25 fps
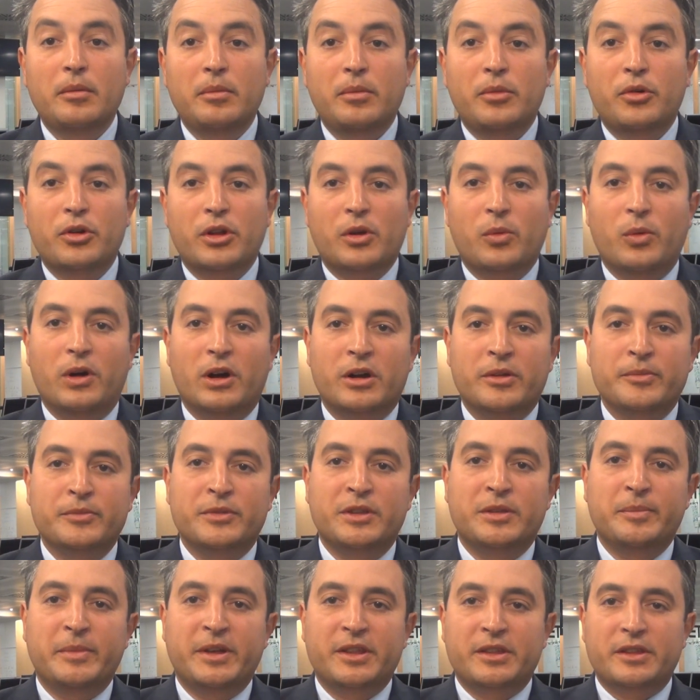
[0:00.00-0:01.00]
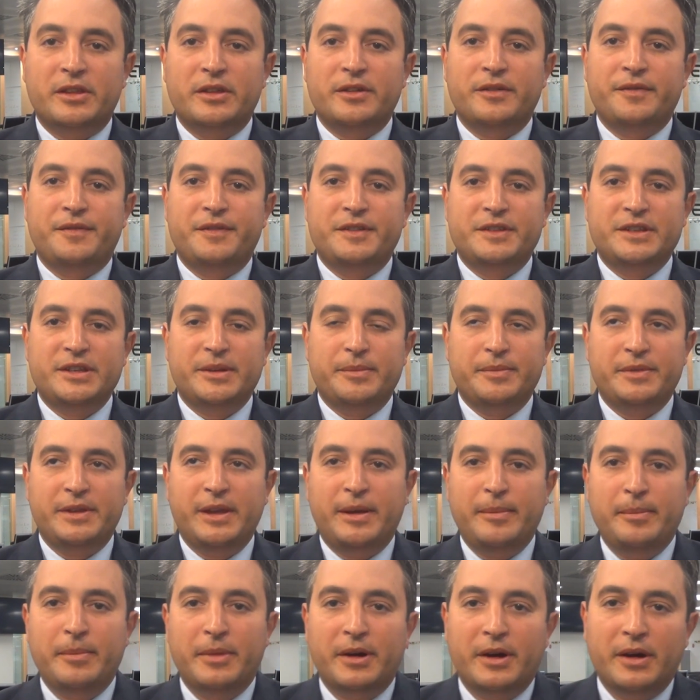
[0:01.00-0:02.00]
Morning, welcome to the month of
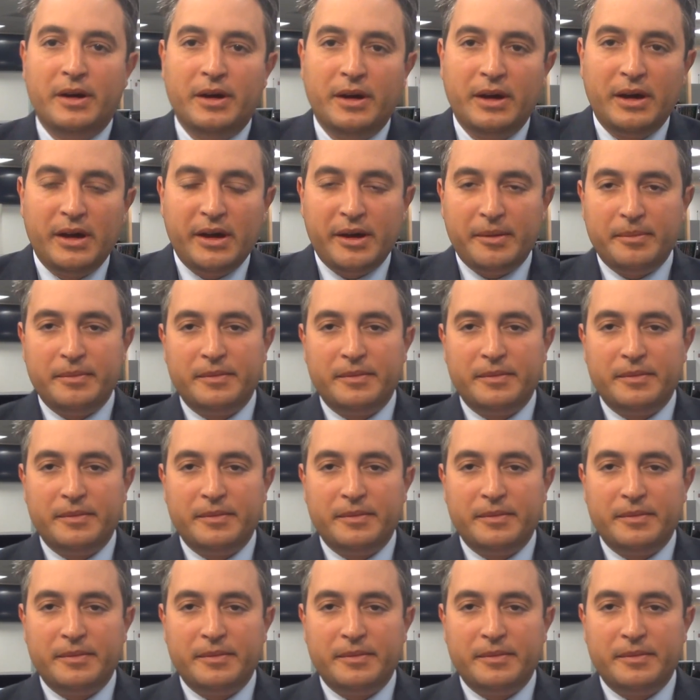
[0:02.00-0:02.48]
September.